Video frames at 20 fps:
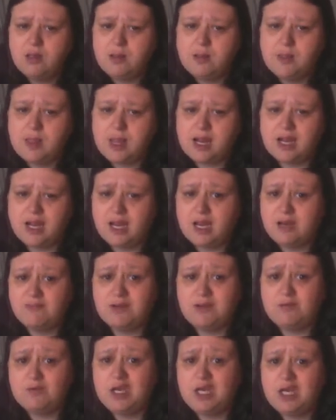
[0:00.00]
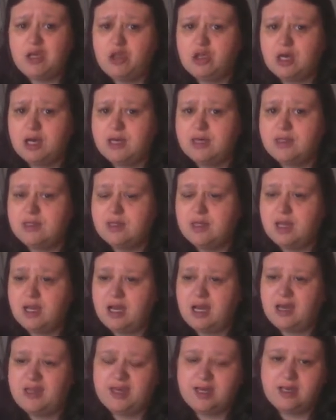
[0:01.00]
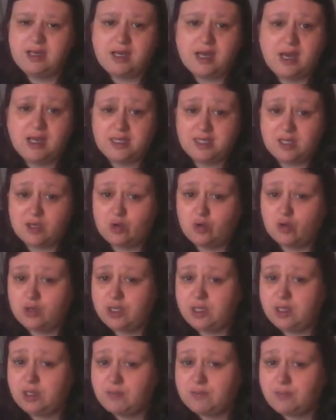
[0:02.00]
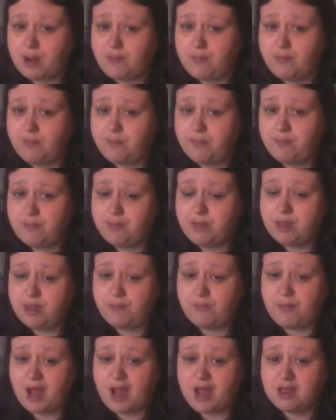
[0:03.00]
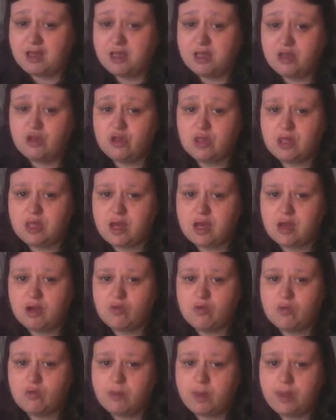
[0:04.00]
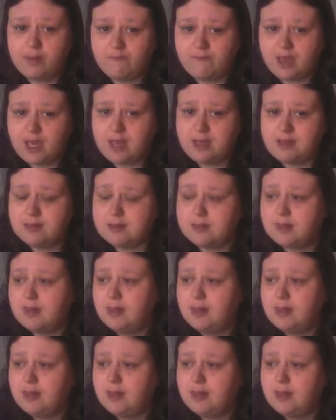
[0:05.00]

I can't remember what age it is, and I think that's included in the package that I got with the vets.